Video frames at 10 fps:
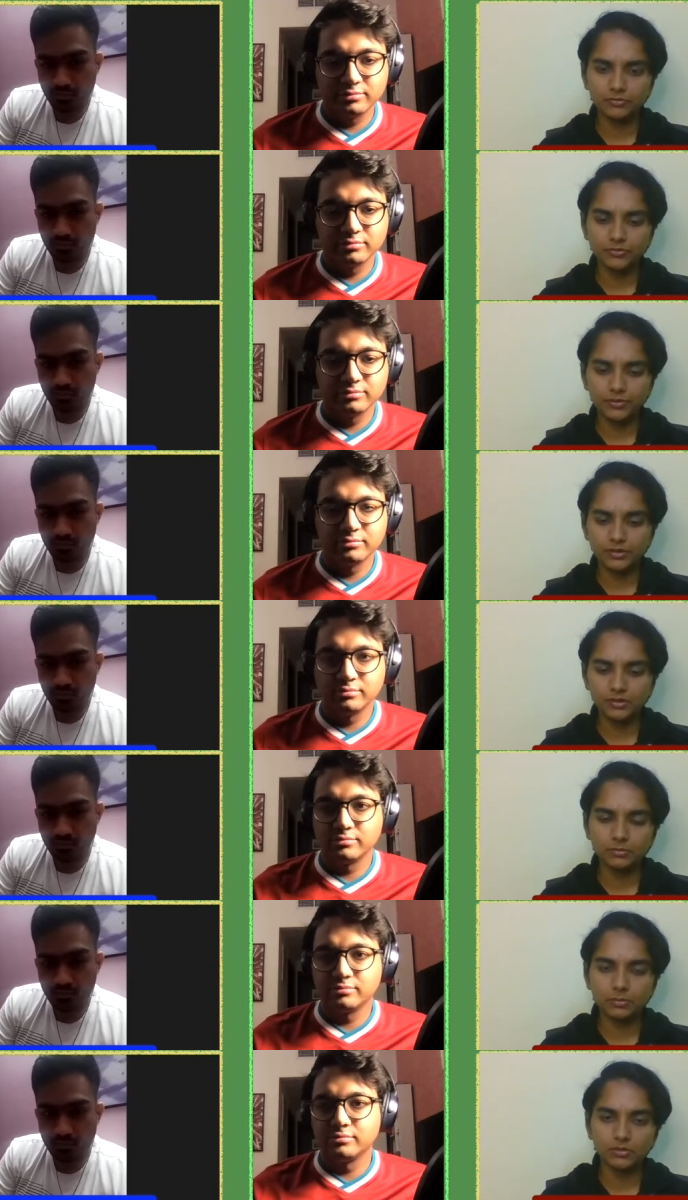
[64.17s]

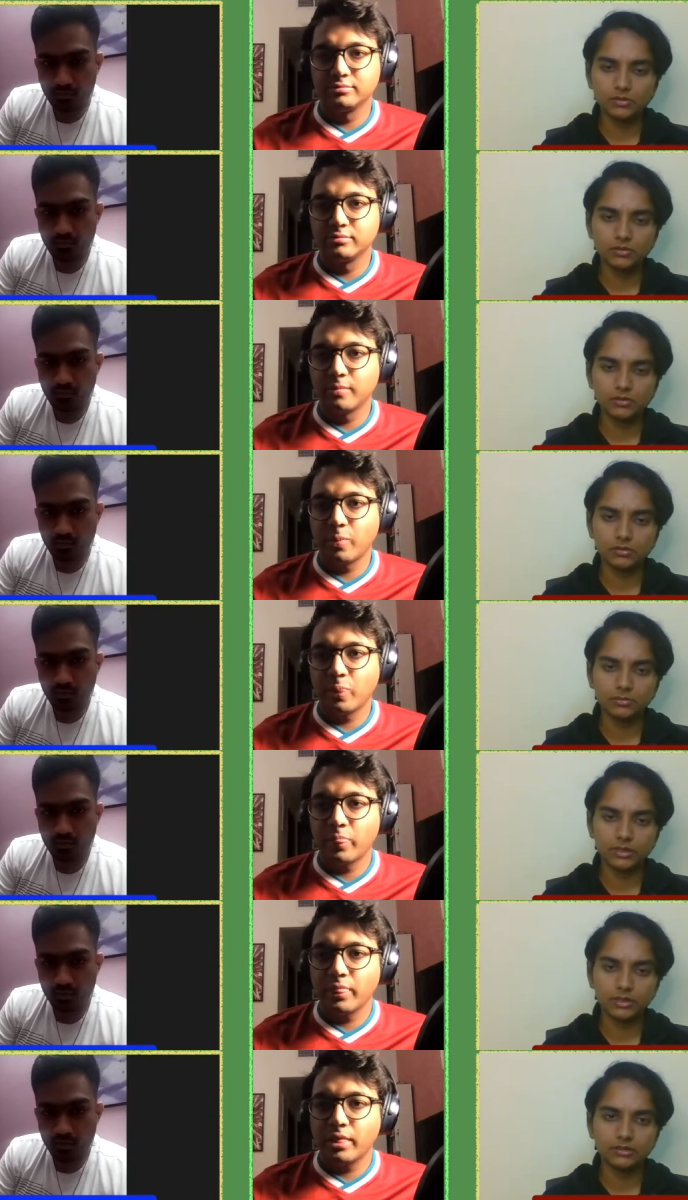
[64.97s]
Speaker 1: confident about the
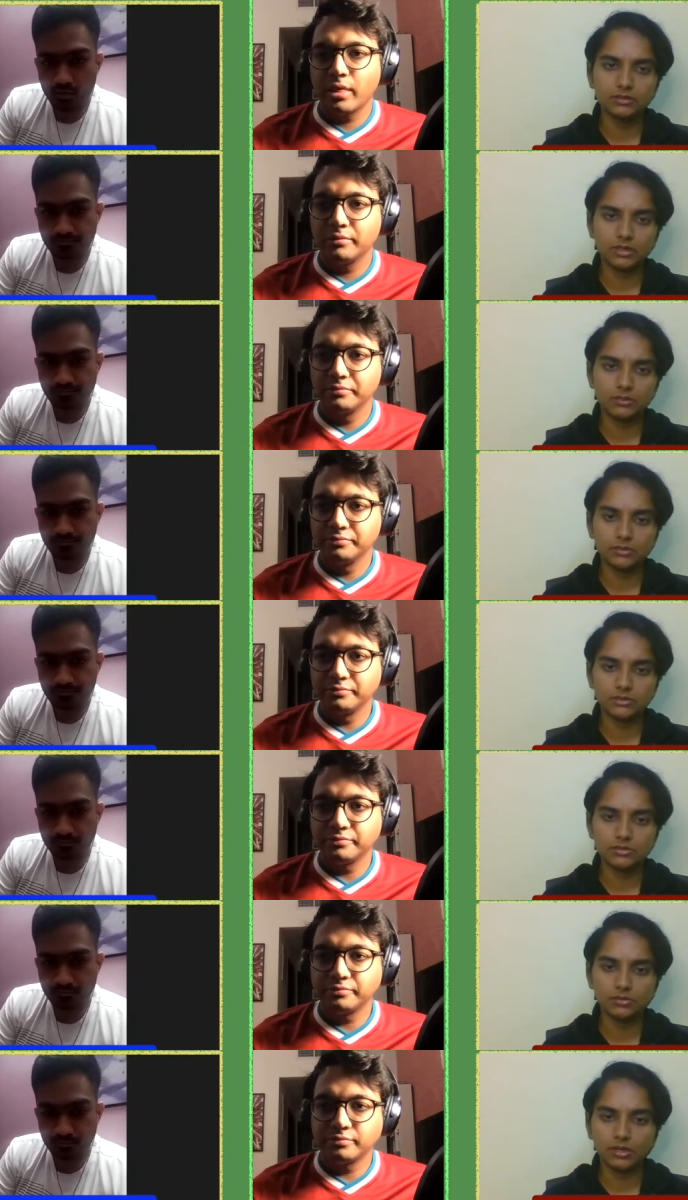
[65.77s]
way that the team is
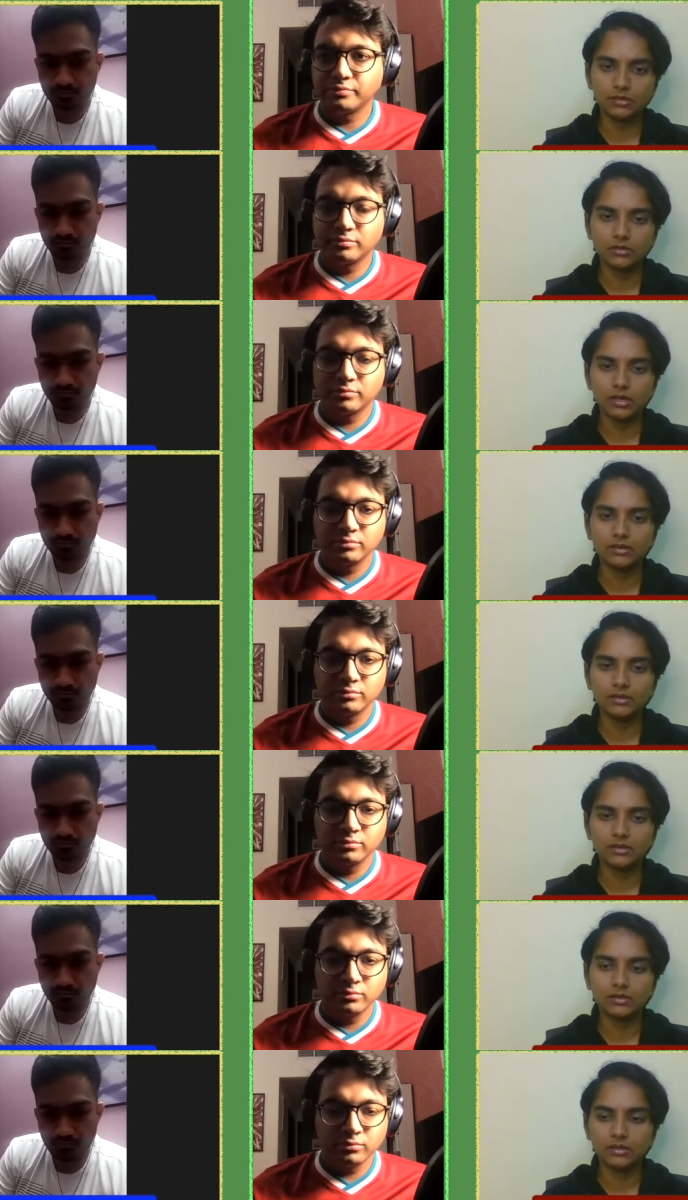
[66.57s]
looking i
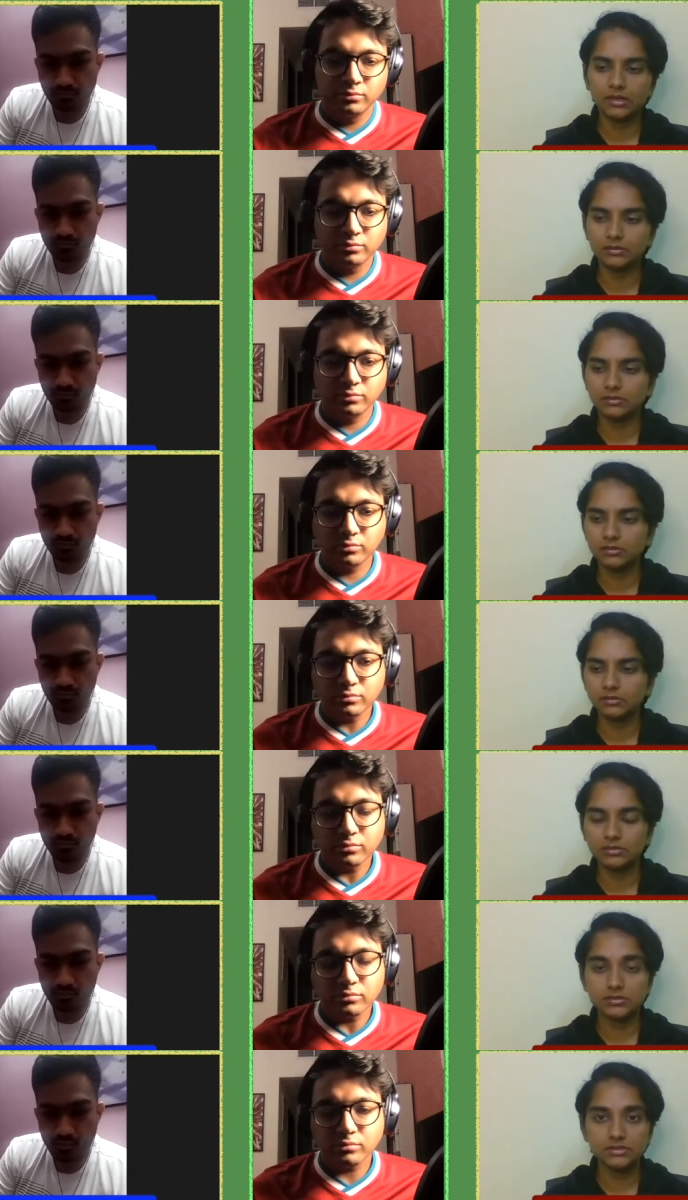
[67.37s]
think that
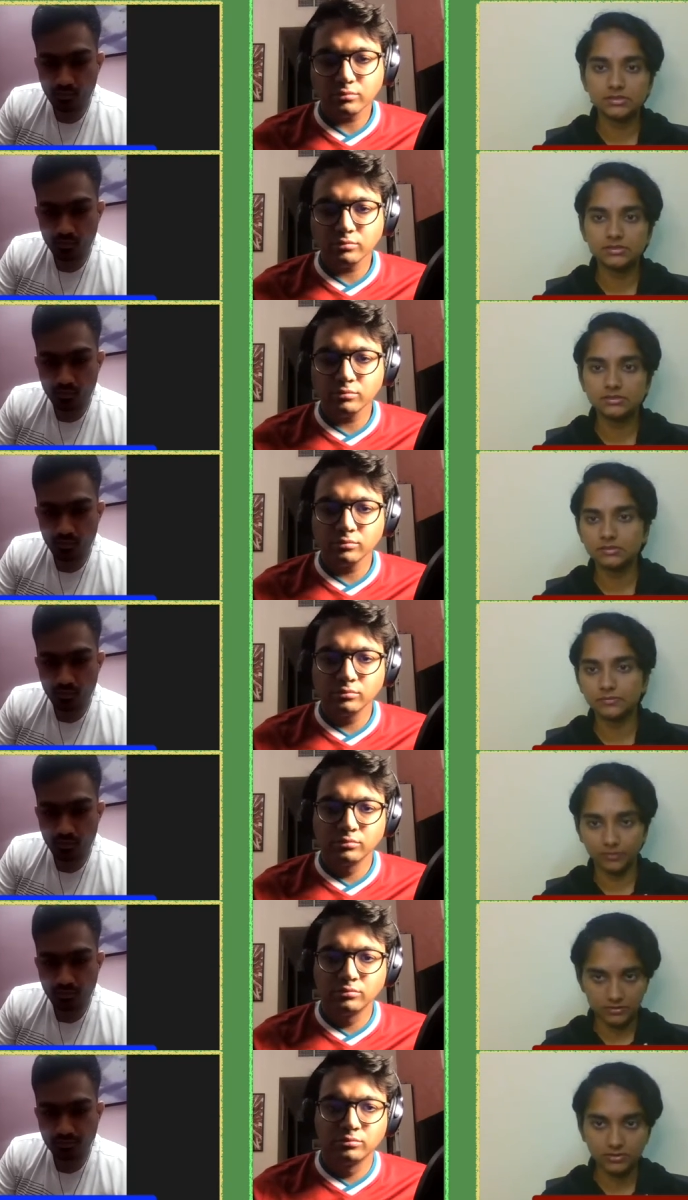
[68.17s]
this is
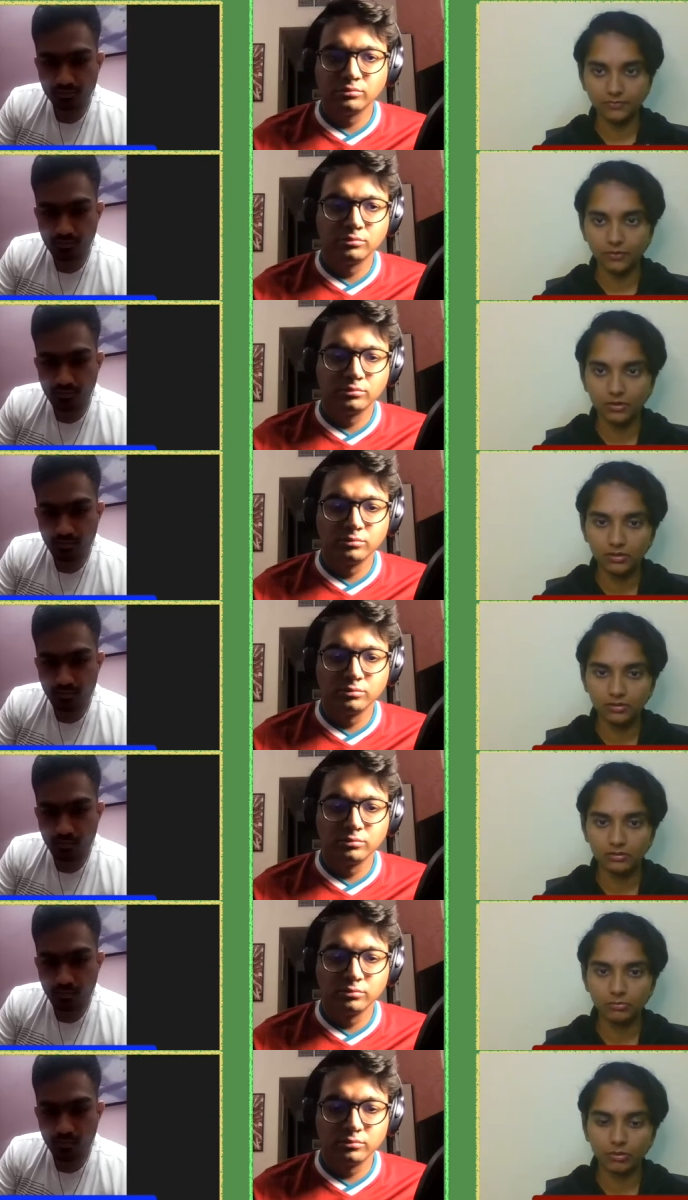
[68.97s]
first of all
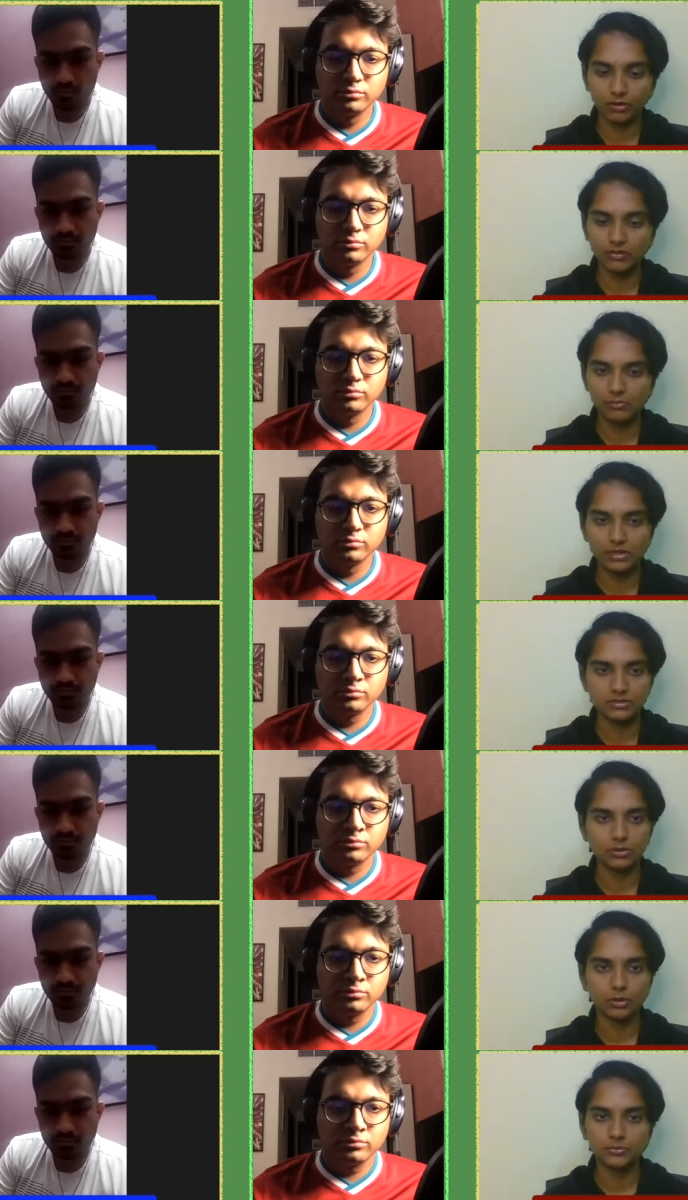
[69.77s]
one of the
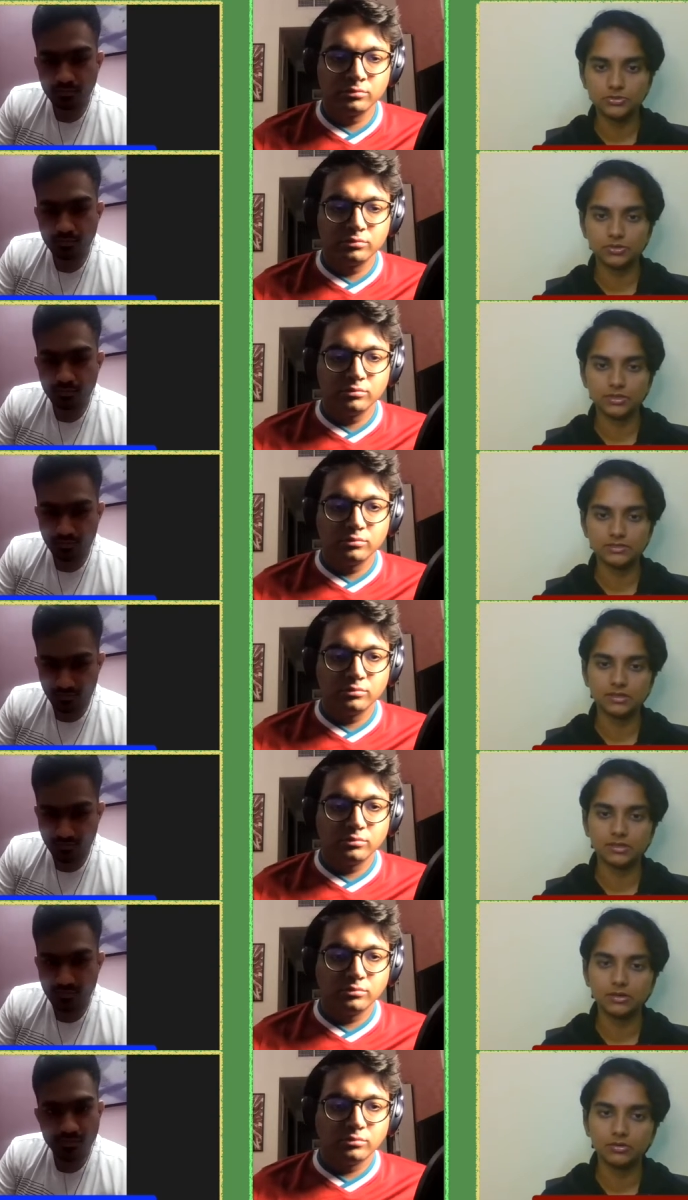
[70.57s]
best opportunities
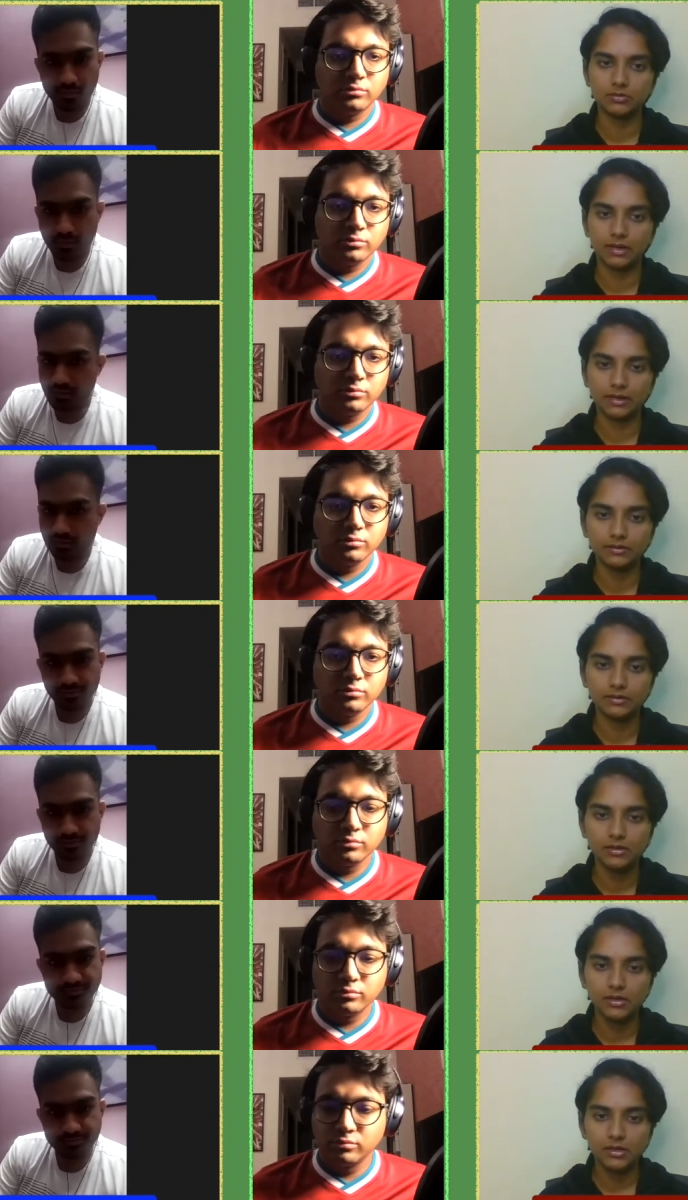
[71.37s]
that they could have landed